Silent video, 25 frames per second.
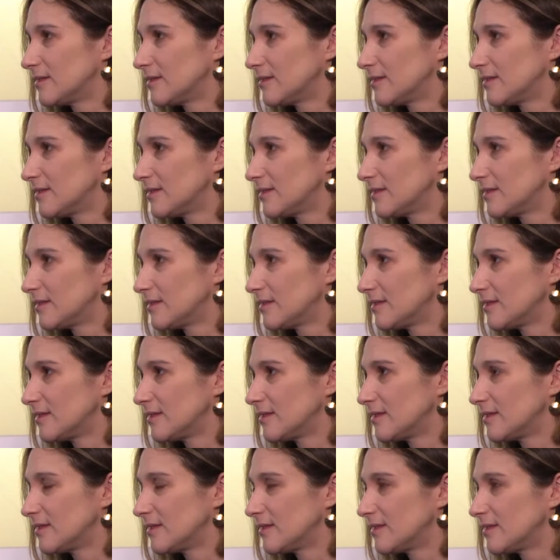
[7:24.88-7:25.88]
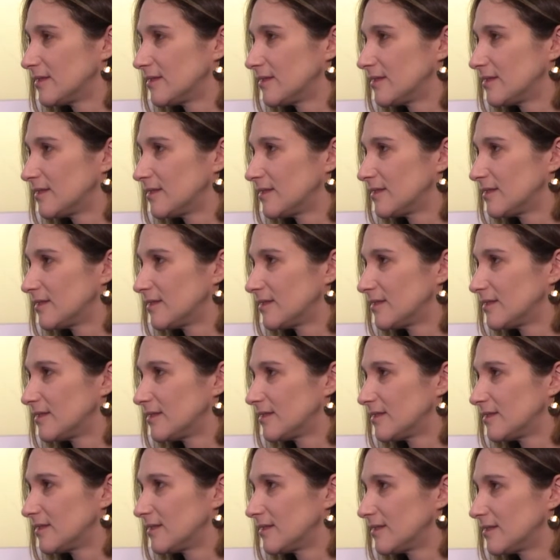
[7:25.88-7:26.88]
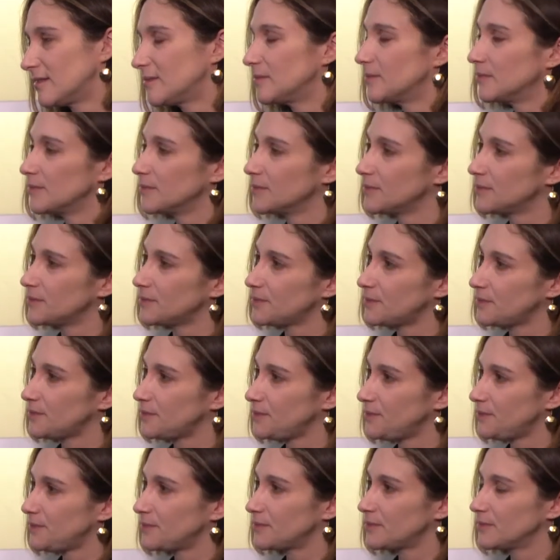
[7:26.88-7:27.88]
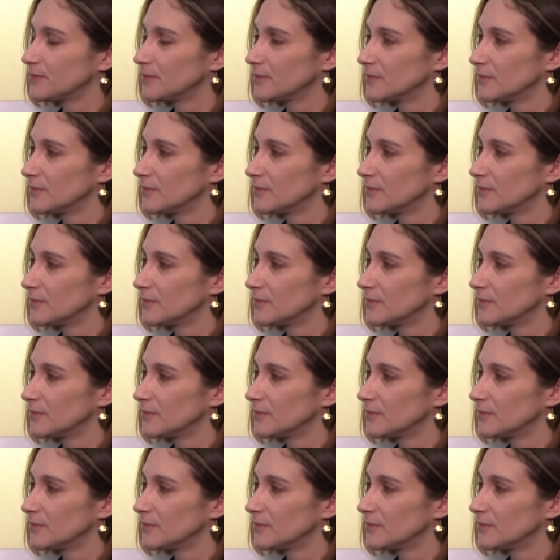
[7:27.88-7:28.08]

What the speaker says: [no speech]